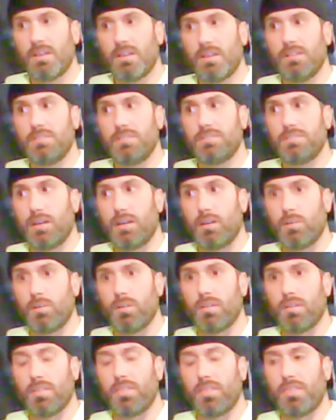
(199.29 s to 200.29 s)
So
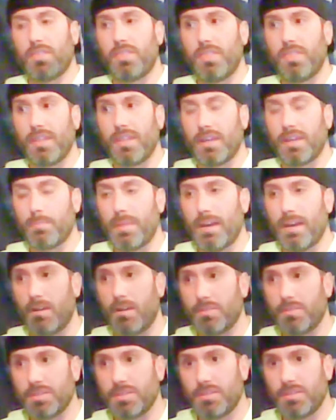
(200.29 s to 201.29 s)
think about